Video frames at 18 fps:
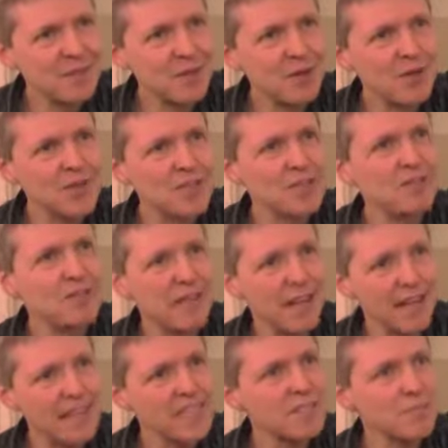Because if he
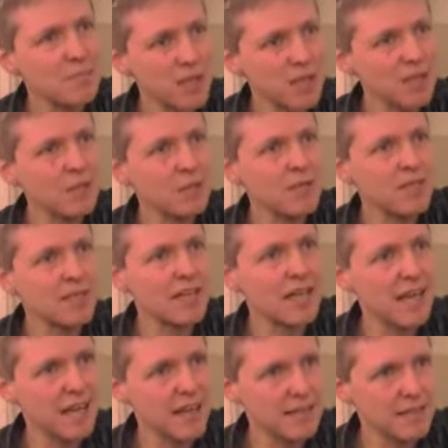likes better what he
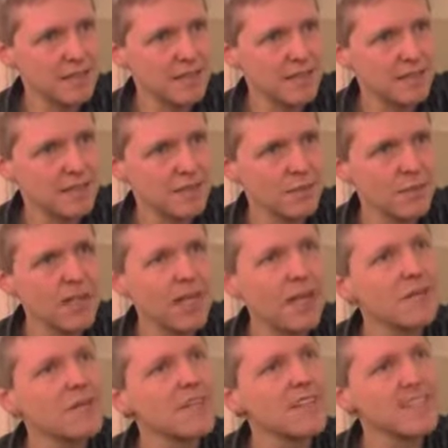has,
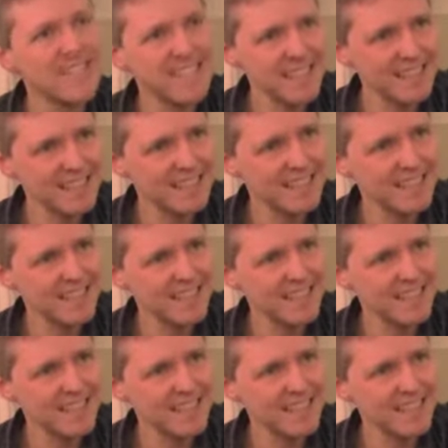whatever this is,